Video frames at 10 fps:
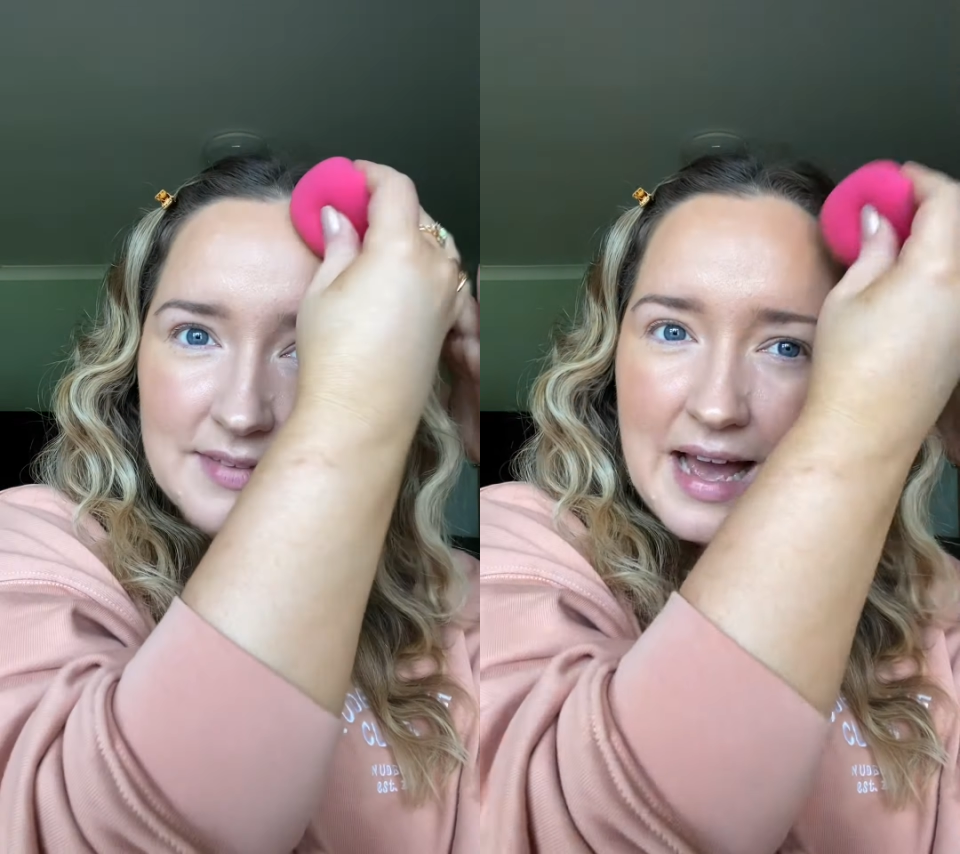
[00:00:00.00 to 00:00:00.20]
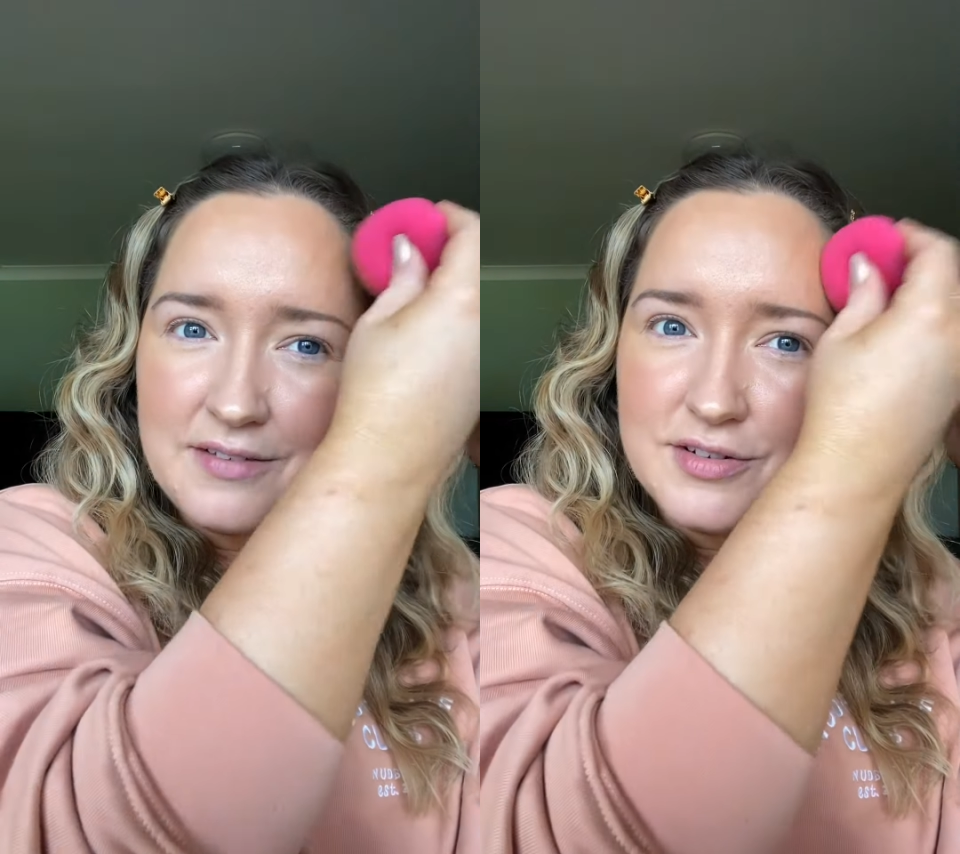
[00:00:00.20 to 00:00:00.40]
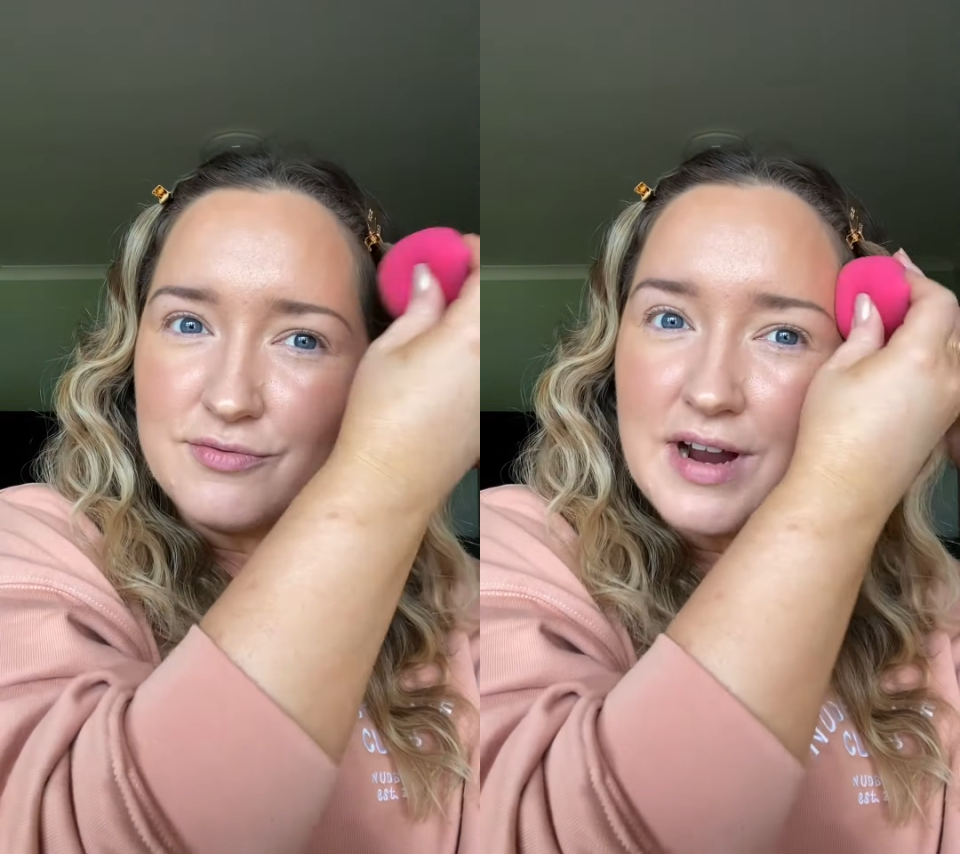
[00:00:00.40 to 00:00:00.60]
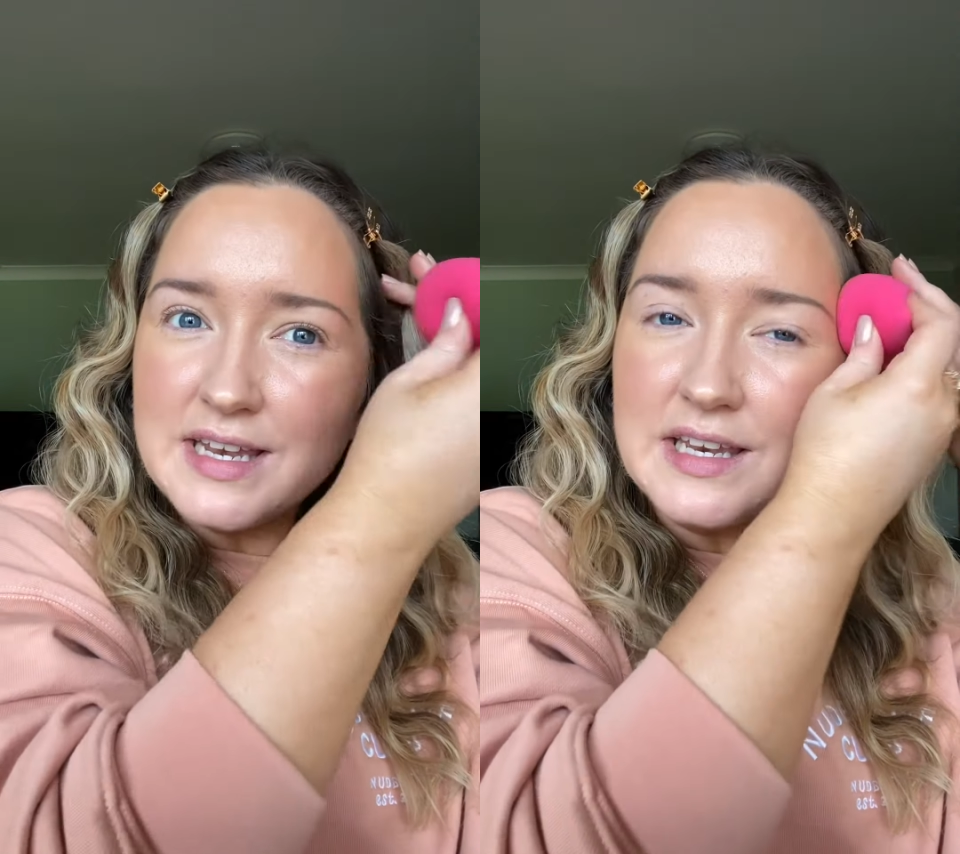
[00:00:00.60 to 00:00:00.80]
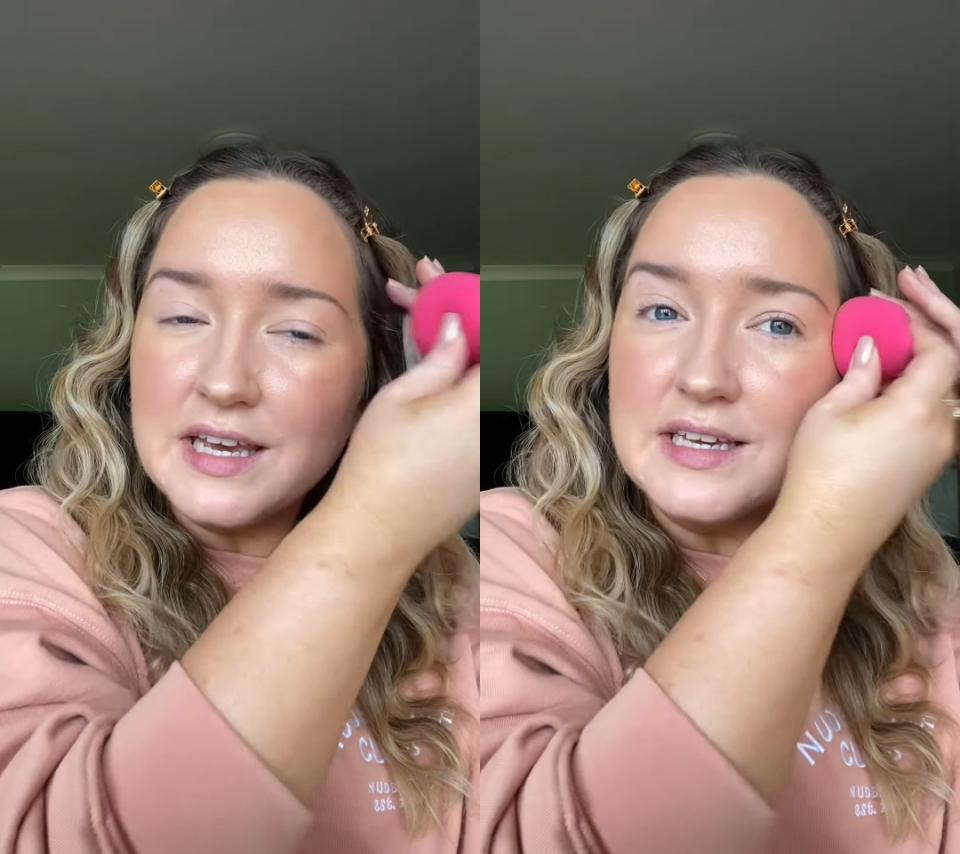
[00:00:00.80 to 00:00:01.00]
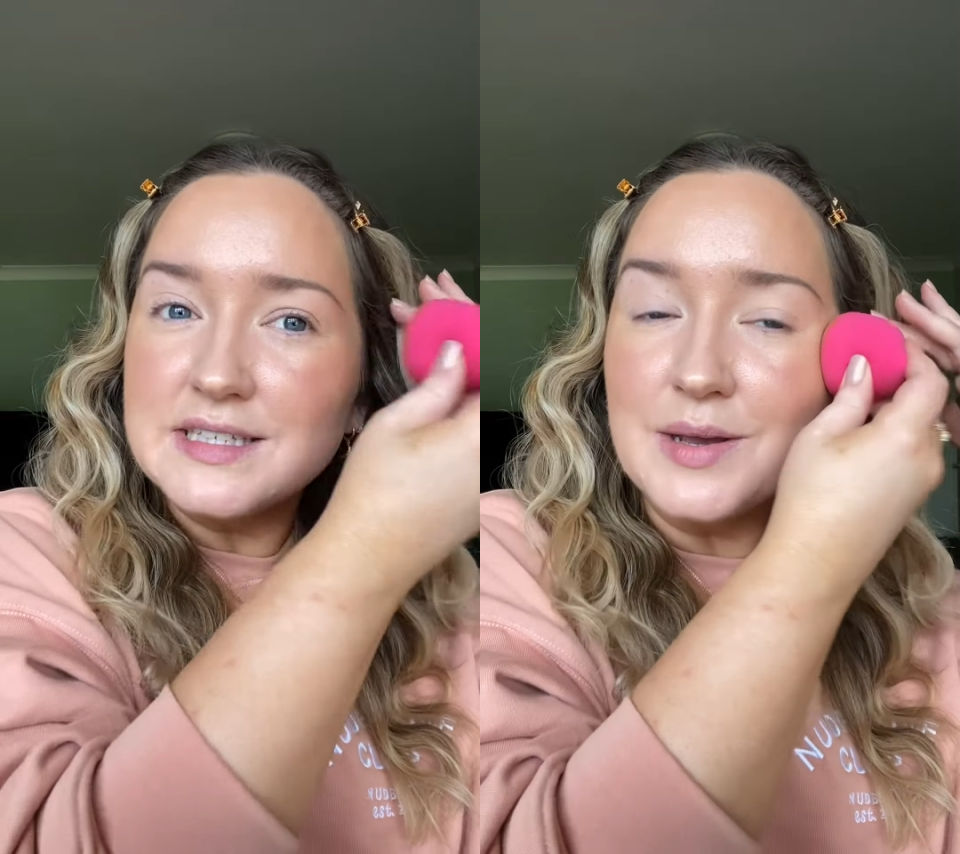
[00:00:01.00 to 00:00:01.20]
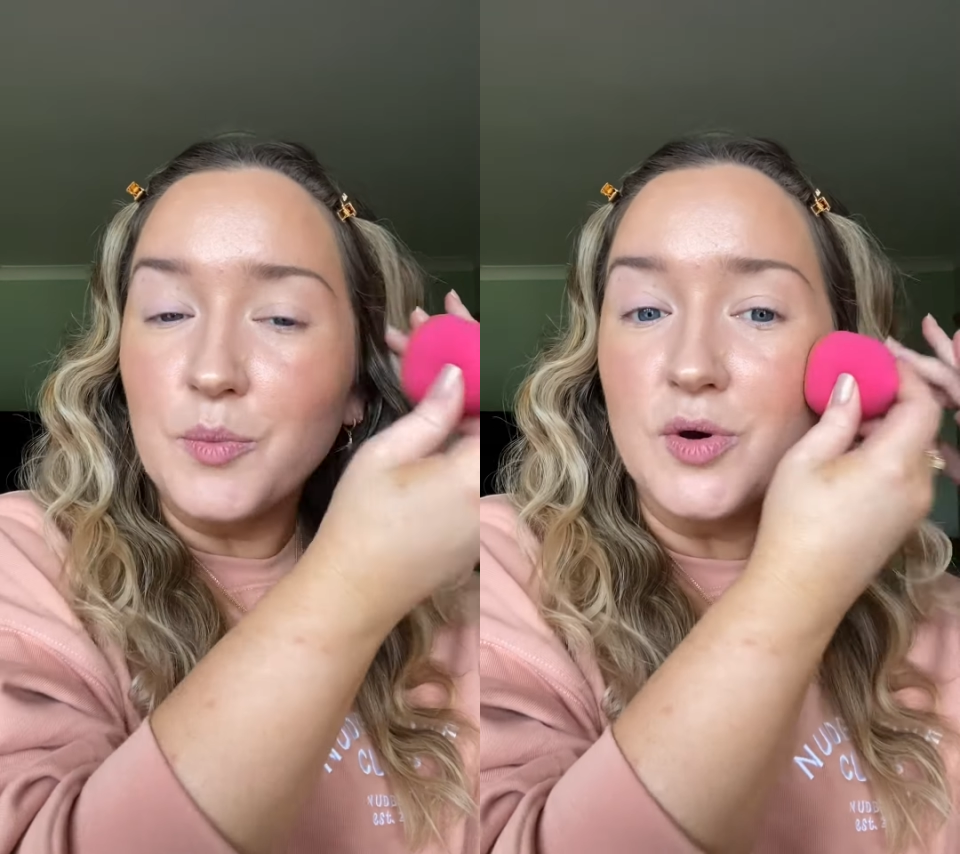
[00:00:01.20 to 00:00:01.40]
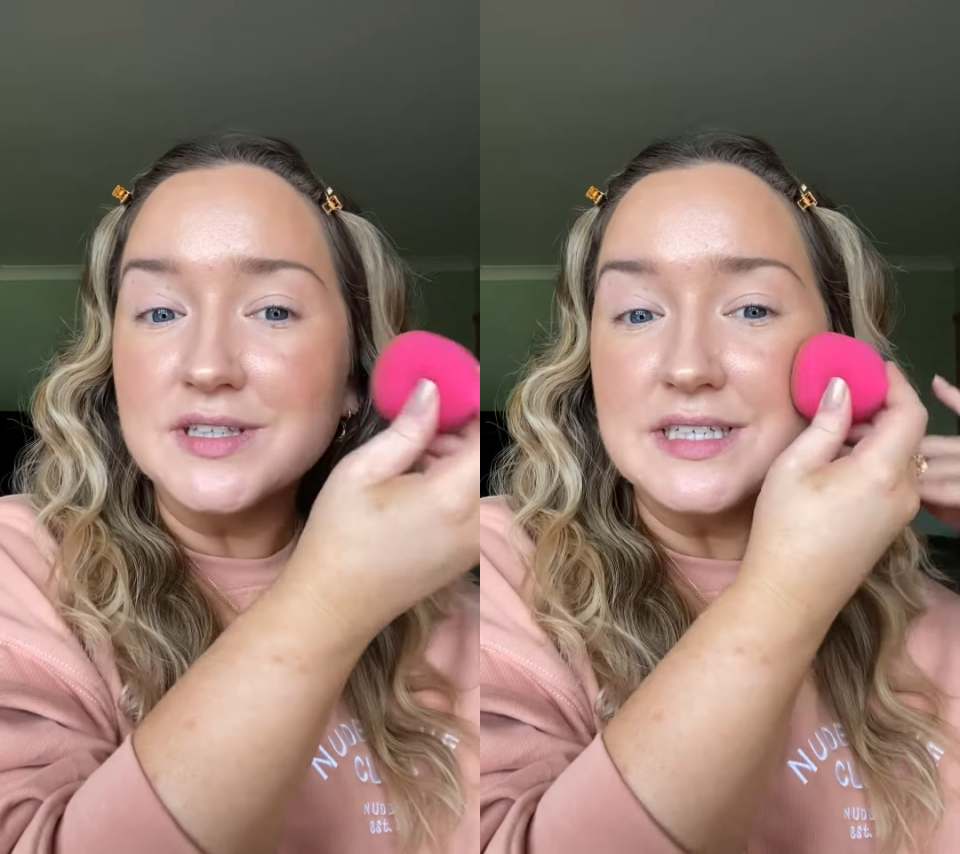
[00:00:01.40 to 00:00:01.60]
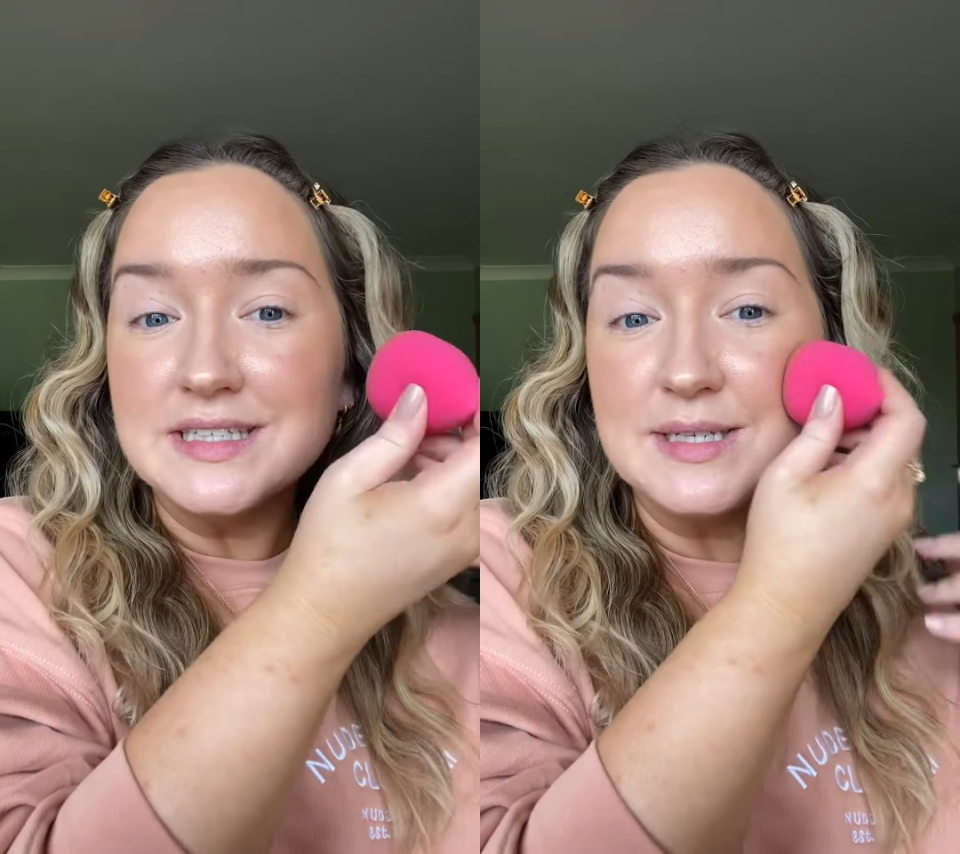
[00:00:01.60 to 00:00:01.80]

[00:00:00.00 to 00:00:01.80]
having redness and wanting